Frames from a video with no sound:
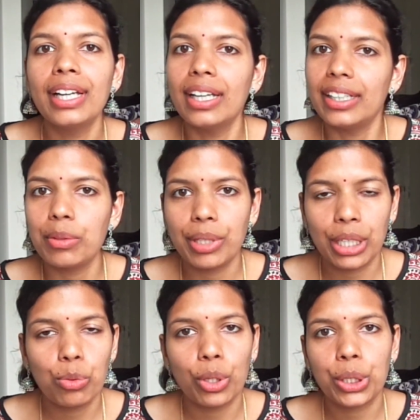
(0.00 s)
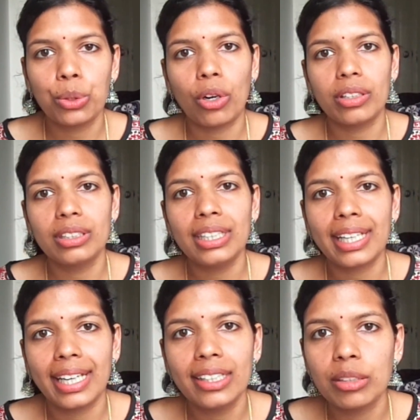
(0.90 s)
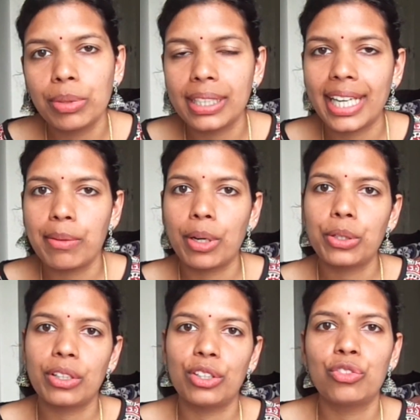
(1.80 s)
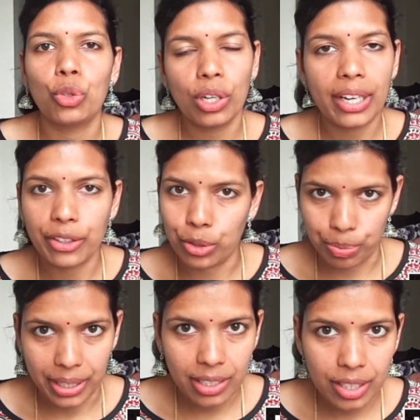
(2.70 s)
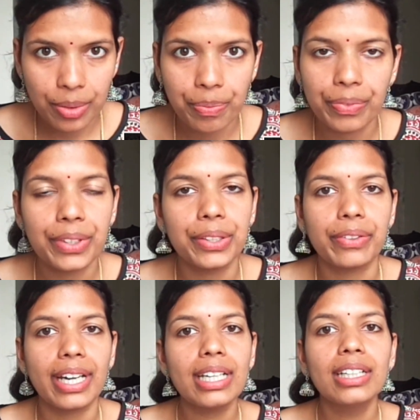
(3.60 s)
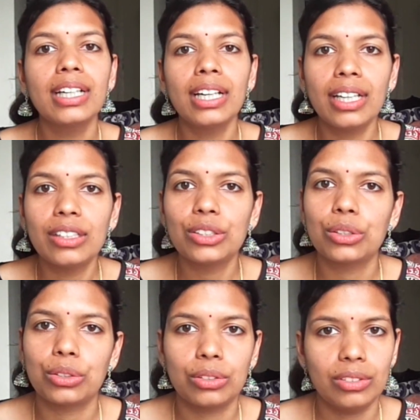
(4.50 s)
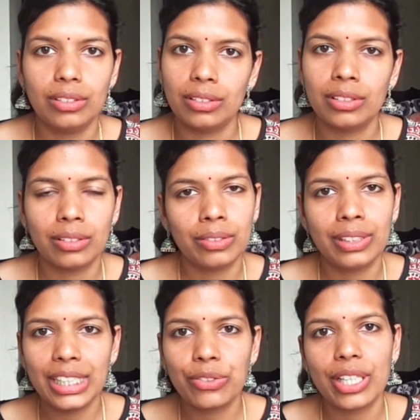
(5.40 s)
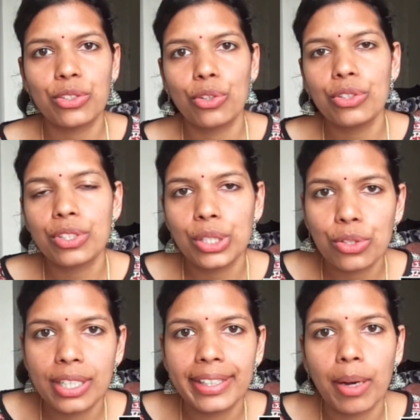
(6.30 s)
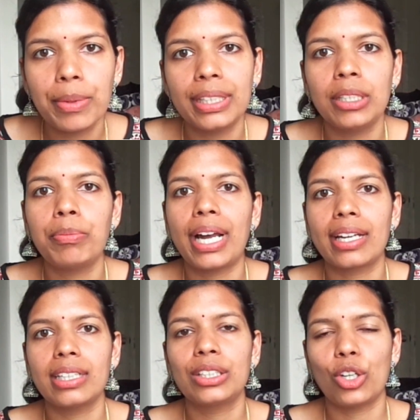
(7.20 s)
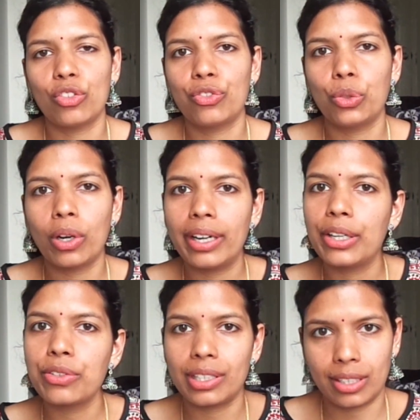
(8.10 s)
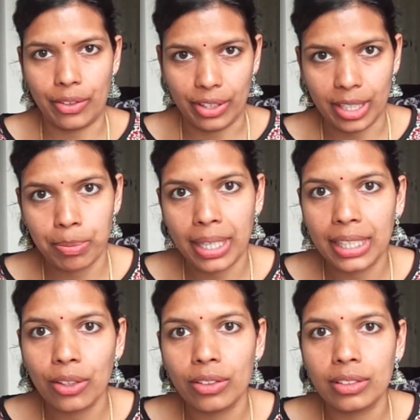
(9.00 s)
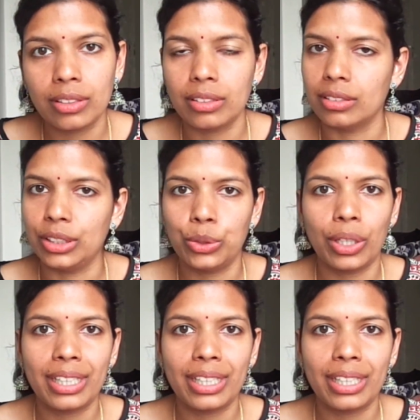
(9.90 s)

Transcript: depending on what you order, again the bill came out around 400 rupees, right? So these restaurants usually come in the bracket of 400 to 600, depending on you are